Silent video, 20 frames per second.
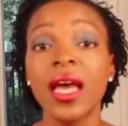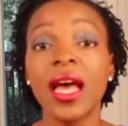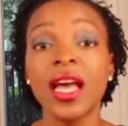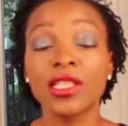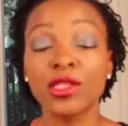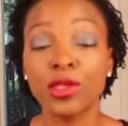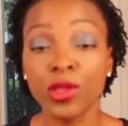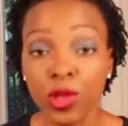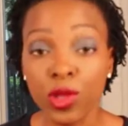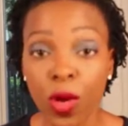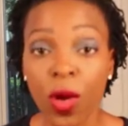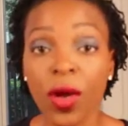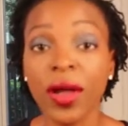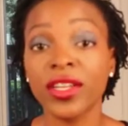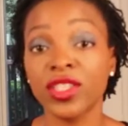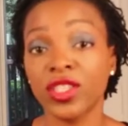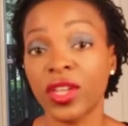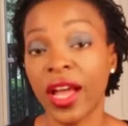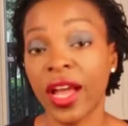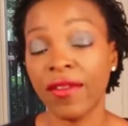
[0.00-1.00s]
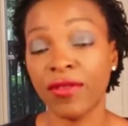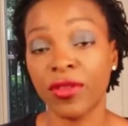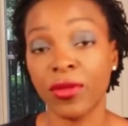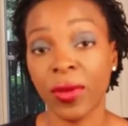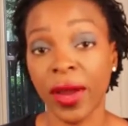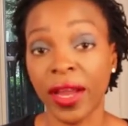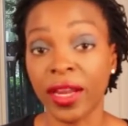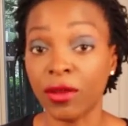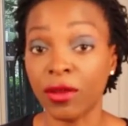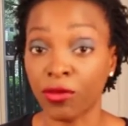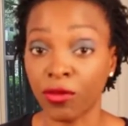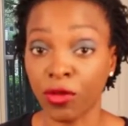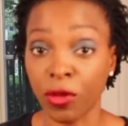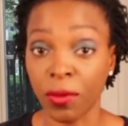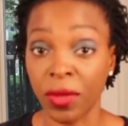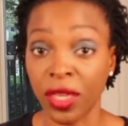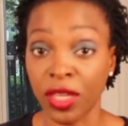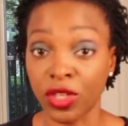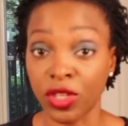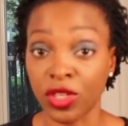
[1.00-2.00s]
as long as you have the right
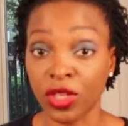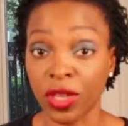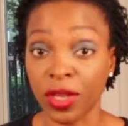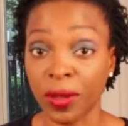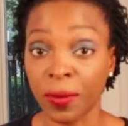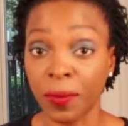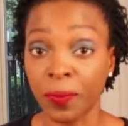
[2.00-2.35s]
information.